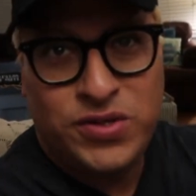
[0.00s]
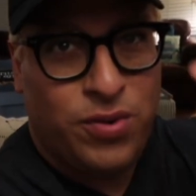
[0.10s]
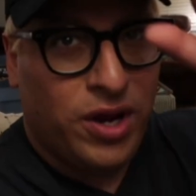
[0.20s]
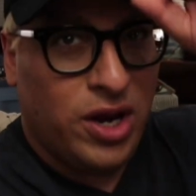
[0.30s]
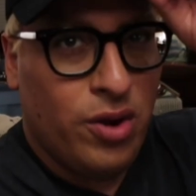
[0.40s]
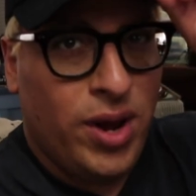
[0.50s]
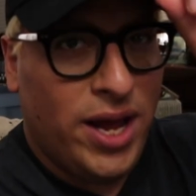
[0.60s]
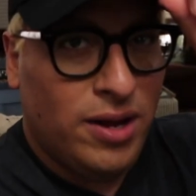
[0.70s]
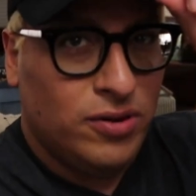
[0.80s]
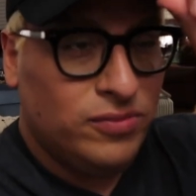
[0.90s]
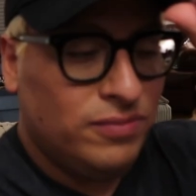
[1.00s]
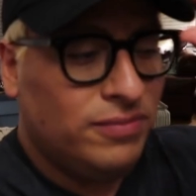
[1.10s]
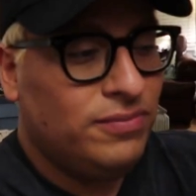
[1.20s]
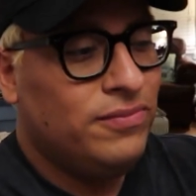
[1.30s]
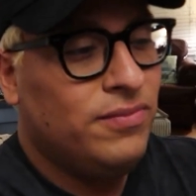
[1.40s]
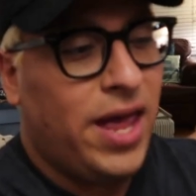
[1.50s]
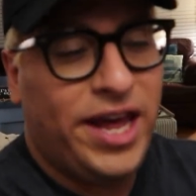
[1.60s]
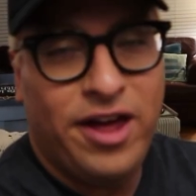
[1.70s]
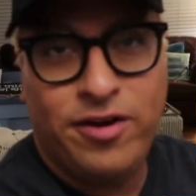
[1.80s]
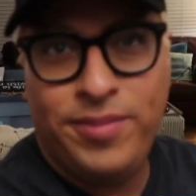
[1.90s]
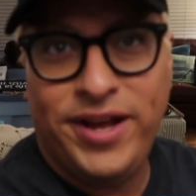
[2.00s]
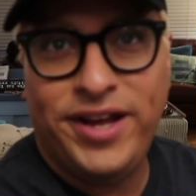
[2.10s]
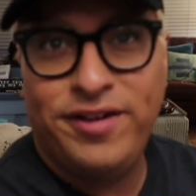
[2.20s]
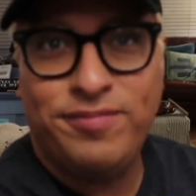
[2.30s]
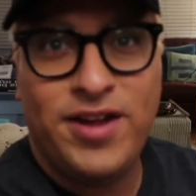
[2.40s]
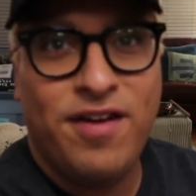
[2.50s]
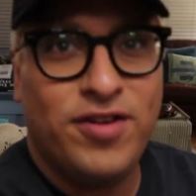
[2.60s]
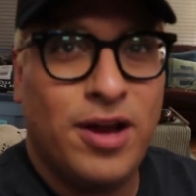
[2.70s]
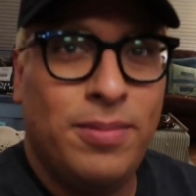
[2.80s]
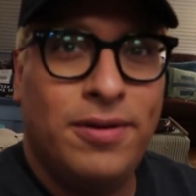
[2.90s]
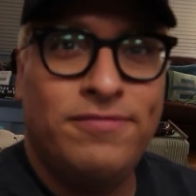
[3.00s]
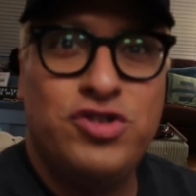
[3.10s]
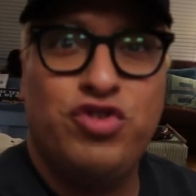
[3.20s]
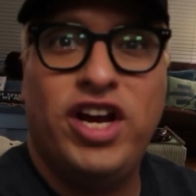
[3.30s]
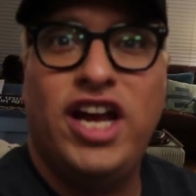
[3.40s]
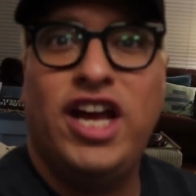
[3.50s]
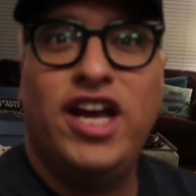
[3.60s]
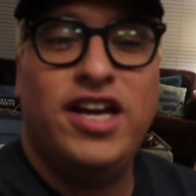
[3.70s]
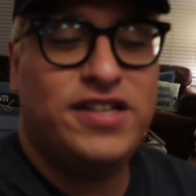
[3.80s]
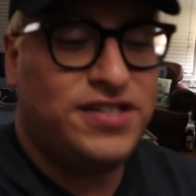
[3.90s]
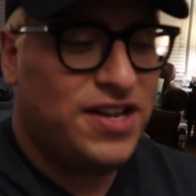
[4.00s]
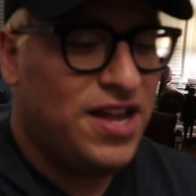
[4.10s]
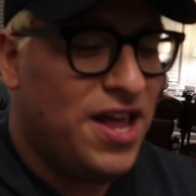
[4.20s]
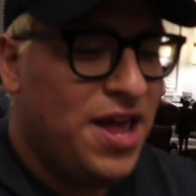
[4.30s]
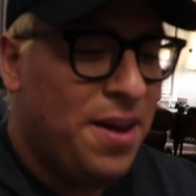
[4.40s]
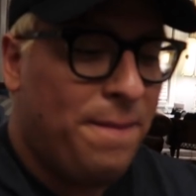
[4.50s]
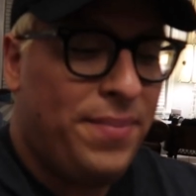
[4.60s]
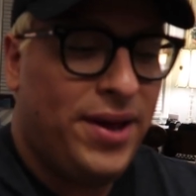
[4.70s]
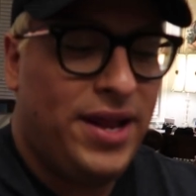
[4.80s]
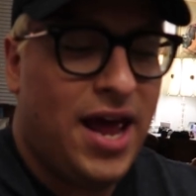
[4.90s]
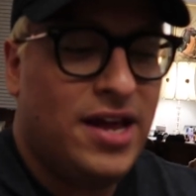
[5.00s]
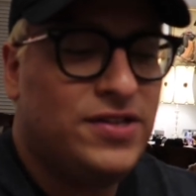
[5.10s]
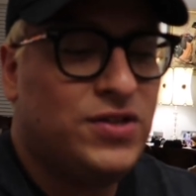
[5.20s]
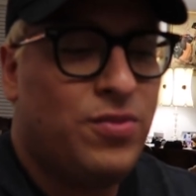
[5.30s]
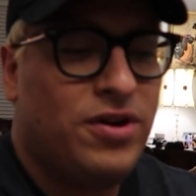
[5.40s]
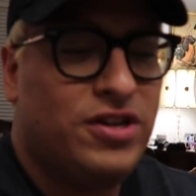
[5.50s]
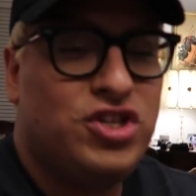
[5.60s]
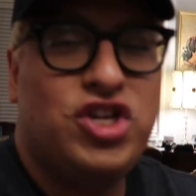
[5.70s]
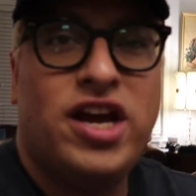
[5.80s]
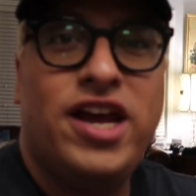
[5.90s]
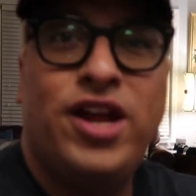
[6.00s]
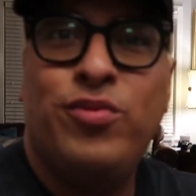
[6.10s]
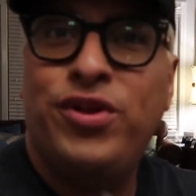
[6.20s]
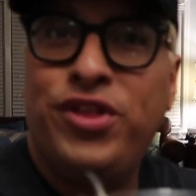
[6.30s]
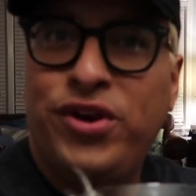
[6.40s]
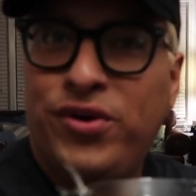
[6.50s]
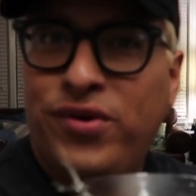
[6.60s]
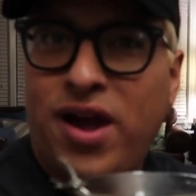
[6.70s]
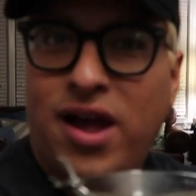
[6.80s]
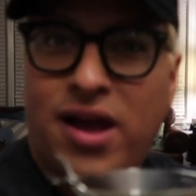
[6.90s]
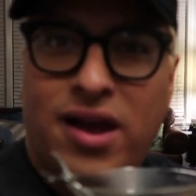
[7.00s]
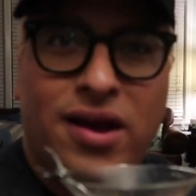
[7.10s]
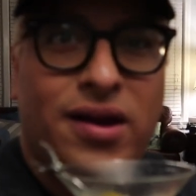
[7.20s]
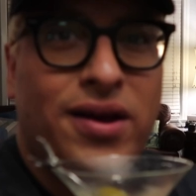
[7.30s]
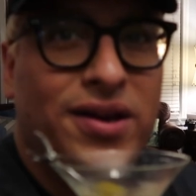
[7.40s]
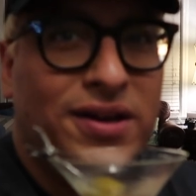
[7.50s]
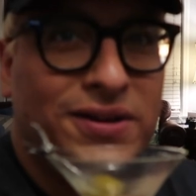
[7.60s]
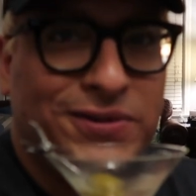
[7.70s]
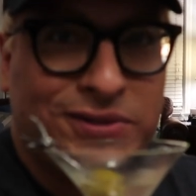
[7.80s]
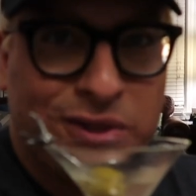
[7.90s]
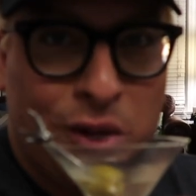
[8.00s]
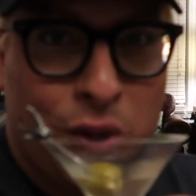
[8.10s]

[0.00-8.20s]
So we're going to go out, hang out a bit, have a couple of drinks. But I just wanted to check in with you guys.